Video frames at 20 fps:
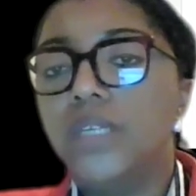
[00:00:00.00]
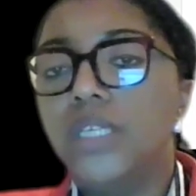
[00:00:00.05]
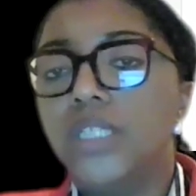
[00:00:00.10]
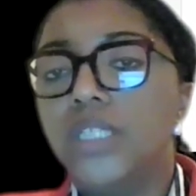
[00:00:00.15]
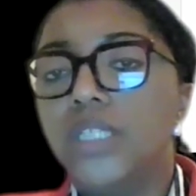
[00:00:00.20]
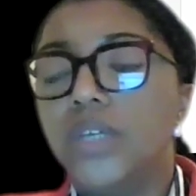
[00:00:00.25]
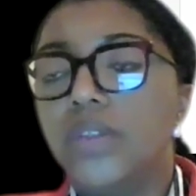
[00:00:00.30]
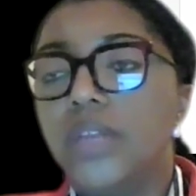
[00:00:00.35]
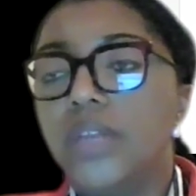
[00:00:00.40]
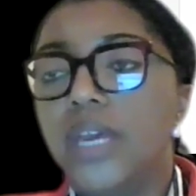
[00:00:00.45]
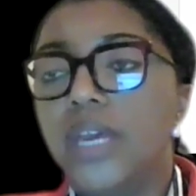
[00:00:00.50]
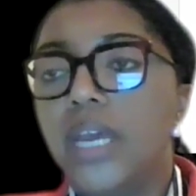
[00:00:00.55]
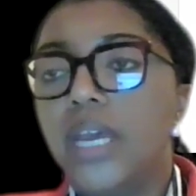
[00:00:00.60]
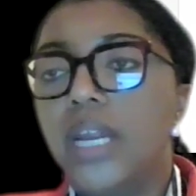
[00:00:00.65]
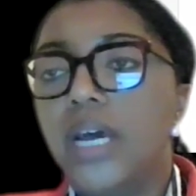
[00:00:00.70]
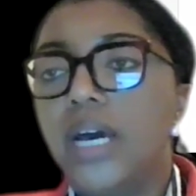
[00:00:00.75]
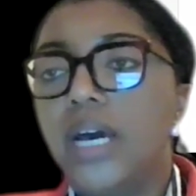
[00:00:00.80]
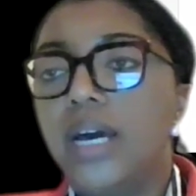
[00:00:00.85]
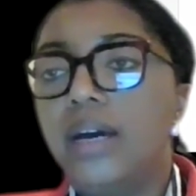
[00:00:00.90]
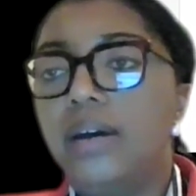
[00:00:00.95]
So
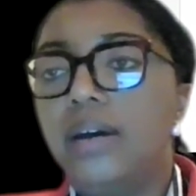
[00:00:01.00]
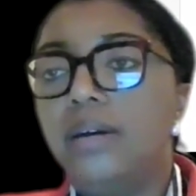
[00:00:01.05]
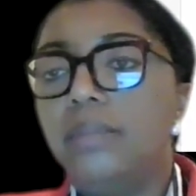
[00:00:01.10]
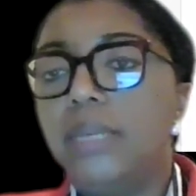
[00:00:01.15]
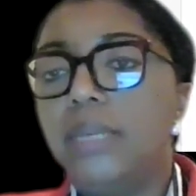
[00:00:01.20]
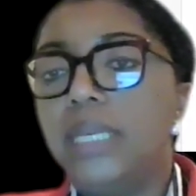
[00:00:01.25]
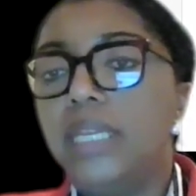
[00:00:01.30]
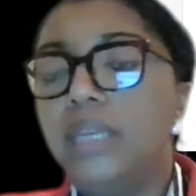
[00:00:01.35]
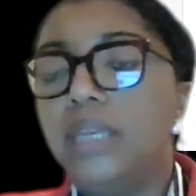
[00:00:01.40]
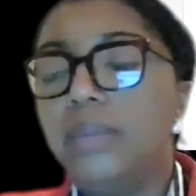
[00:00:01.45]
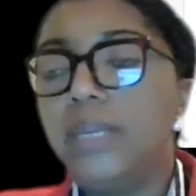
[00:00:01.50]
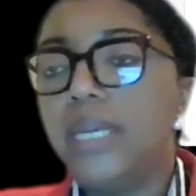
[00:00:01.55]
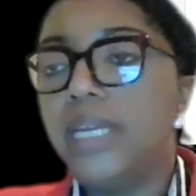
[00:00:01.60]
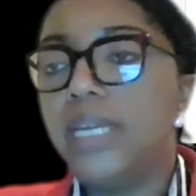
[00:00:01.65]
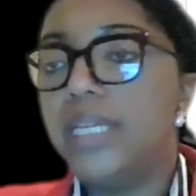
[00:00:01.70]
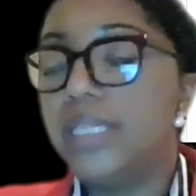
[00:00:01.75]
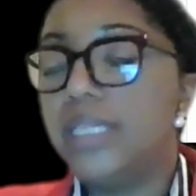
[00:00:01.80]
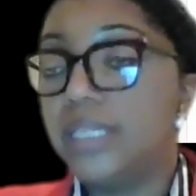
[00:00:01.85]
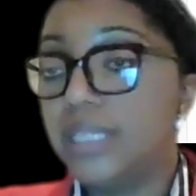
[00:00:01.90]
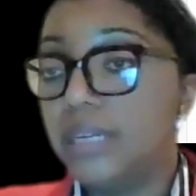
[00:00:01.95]
that
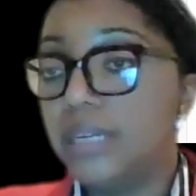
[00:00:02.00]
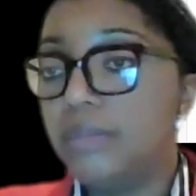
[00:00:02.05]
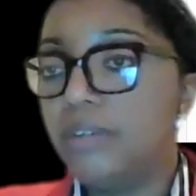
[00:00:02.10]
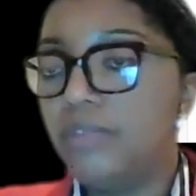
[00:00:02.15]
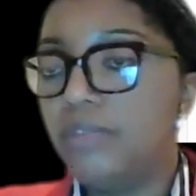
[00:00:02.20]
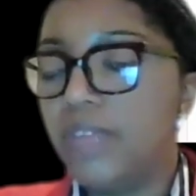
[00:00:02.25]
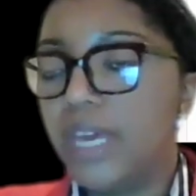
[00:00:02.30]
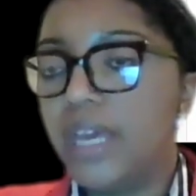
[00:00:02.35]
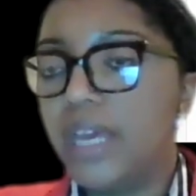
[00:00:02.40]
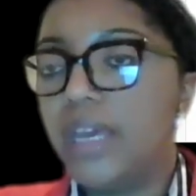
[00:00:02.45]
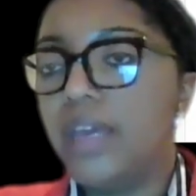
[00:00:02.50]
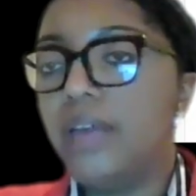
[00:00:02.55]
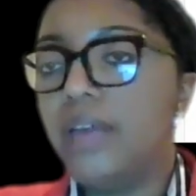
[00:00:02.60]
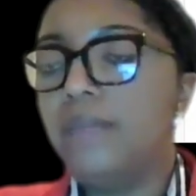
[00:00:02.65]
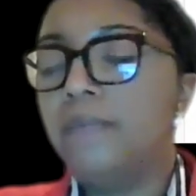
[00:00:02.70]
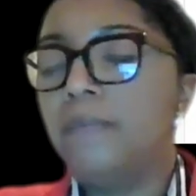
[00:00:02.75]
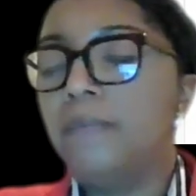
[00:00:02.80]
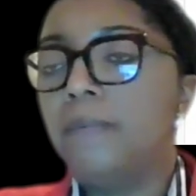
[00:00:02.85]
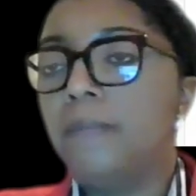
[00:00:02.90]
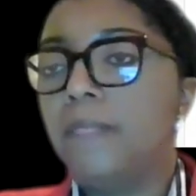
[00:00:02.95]
eliminated some of that
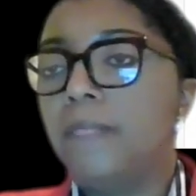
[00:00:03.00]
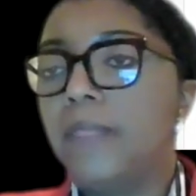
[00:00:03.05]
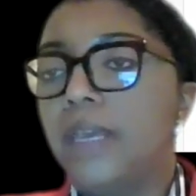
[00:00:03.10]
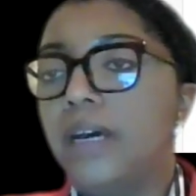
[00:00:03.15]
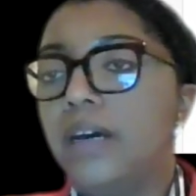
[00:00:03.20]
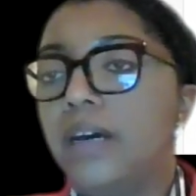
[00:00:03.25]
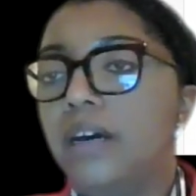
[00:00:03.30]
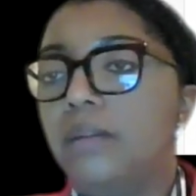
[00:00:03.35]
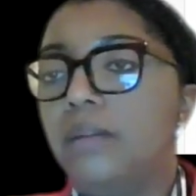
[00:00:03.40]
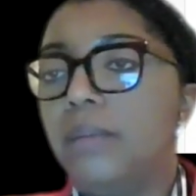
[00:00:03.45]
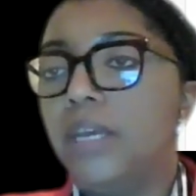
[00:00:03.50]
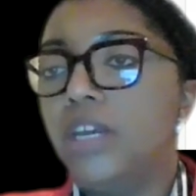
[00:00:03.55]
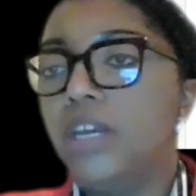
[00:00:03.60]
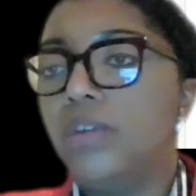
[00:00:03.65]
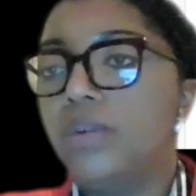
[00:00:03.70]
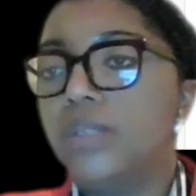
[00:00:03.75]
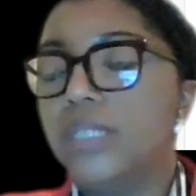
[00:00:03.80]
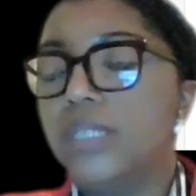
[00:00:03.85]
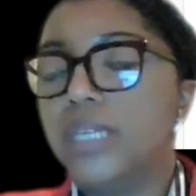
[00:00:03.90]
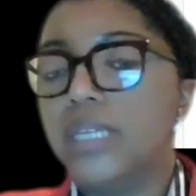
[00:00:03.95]

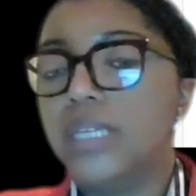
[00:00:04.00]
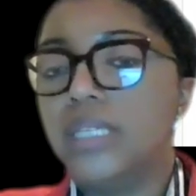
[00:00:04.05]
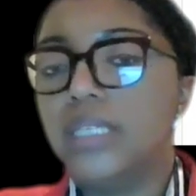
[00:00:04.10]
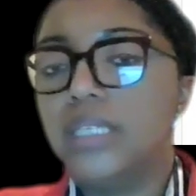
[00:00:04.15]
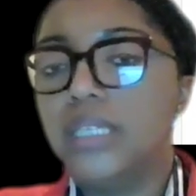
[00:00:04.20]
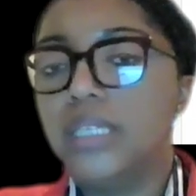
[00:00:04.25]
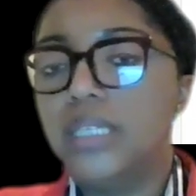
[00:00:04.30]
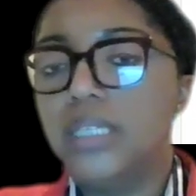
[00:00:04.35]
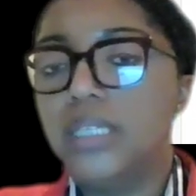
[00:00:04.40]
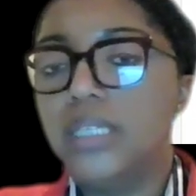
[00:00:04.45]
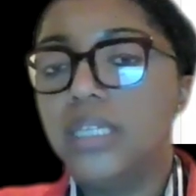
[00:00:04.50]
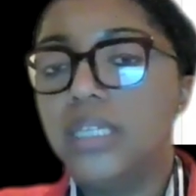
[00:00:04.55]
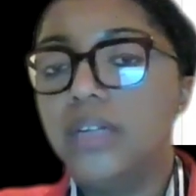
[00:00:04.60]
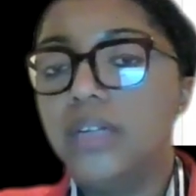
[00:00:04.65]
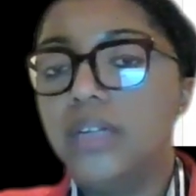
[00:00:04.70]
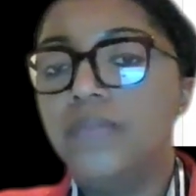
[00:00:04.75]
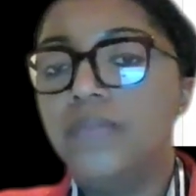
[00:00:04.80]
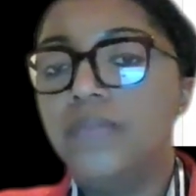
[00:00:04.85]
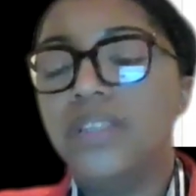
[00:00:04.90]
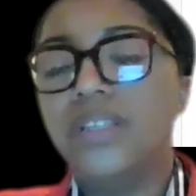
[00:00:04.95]

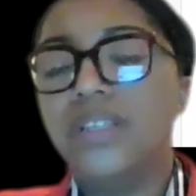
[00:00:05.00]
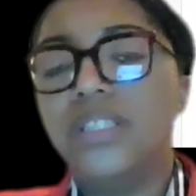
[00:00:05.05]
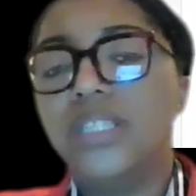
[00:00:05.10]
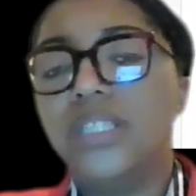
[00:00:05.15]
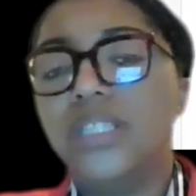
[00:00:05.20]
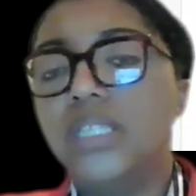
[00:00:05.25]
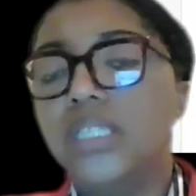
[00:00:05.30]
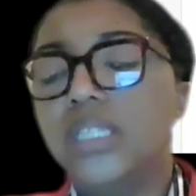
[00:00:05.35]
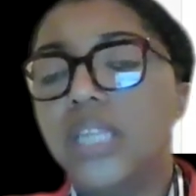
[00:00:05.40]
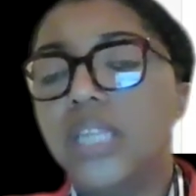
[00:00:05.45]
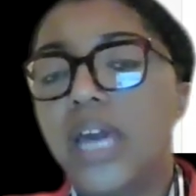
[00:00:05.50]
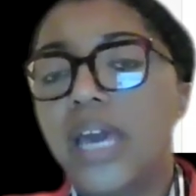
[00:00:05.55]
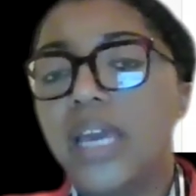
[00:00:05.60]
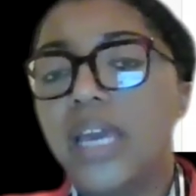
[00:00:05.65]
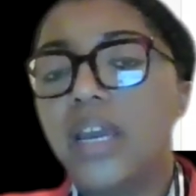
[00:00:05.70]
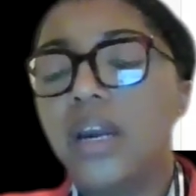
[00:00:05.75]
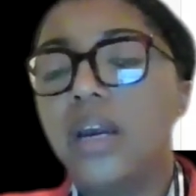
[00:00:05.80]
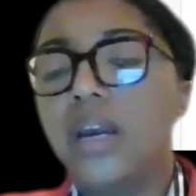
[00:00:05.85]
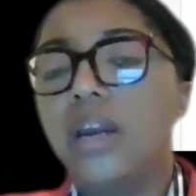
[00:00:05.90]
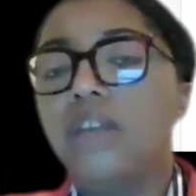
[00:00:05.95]
heteroscedasticity. It's still a slight
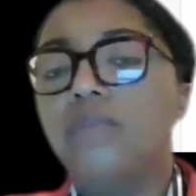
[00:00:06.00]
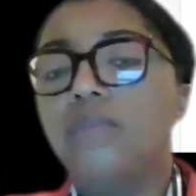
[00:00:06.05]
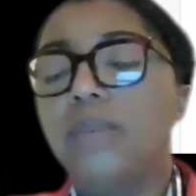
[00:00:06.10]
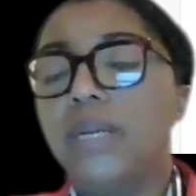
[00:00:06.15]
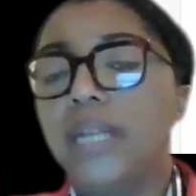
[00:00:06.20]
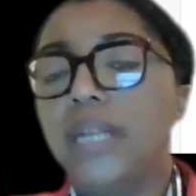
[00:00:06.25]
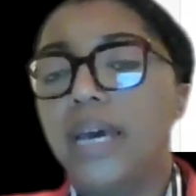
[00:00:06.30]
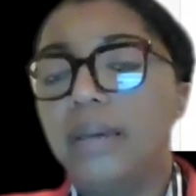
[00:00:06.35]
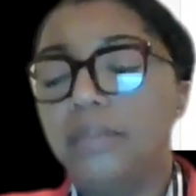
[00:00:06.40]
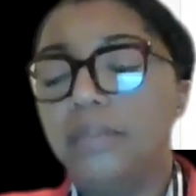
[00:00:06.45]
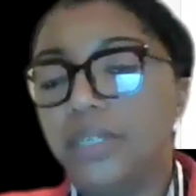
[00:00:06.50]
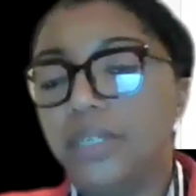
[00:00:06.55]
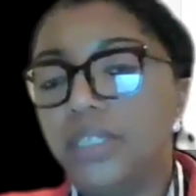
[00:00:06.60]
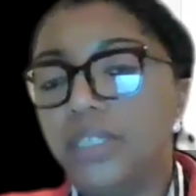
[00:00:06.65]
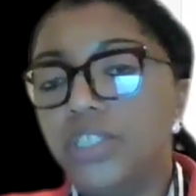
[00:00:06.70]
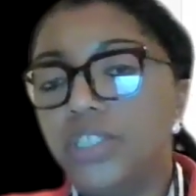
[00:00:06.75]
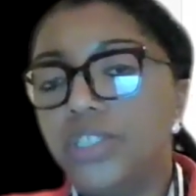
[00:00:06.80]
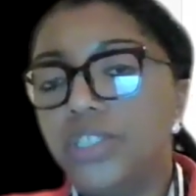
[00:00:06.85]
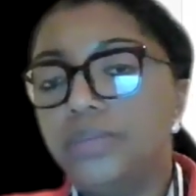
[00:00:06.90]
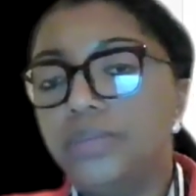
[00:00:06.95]
curve, but not
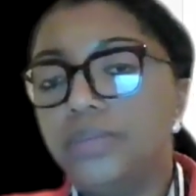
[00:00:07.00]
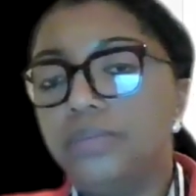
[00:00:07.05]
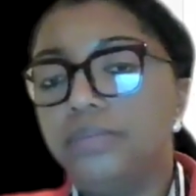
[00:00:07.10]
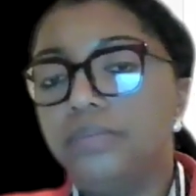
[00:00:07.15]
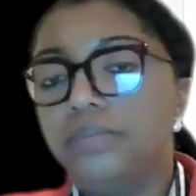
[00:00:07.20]
much.